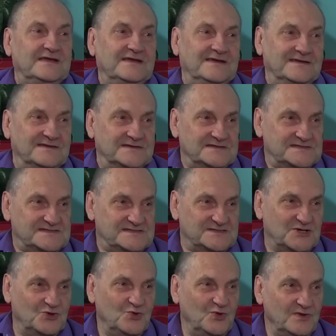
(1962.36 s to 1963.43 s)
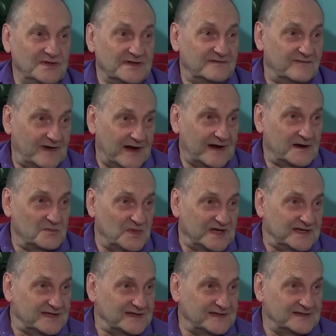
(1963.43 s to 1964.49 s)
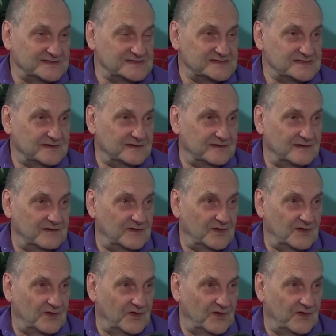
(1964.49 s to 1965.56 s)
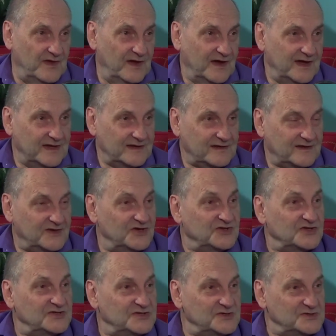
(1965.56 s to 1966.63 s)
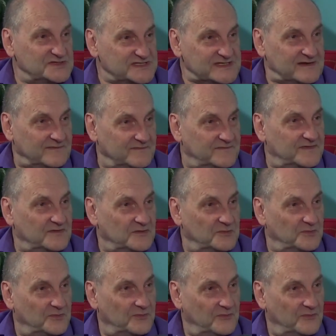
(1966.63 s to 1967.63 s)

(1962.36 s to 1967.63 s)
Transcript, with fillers: in school environment is not conducive to